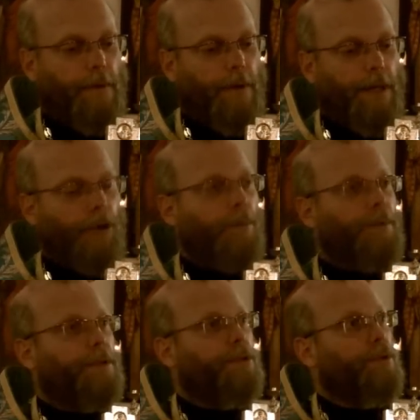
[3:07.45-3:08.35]
And they
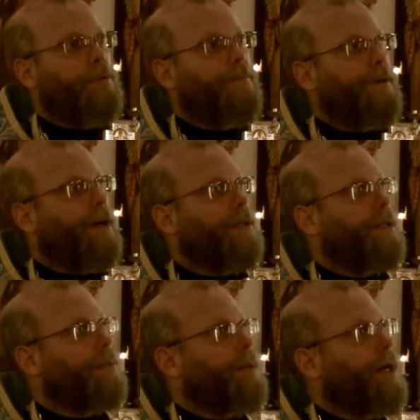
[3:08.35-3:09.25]
opened the tomb and found
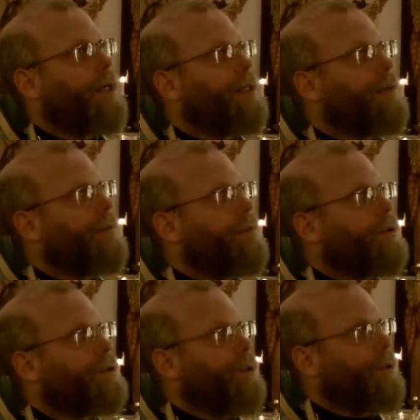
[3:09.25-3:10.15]
that the body of the
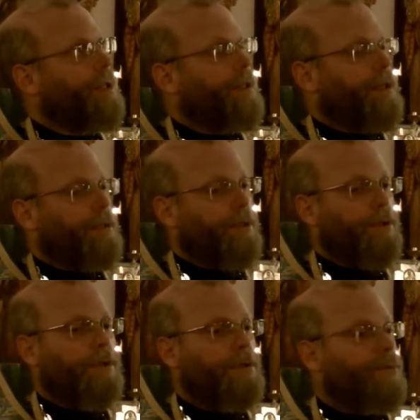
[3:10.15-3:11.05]
most holy Theotokos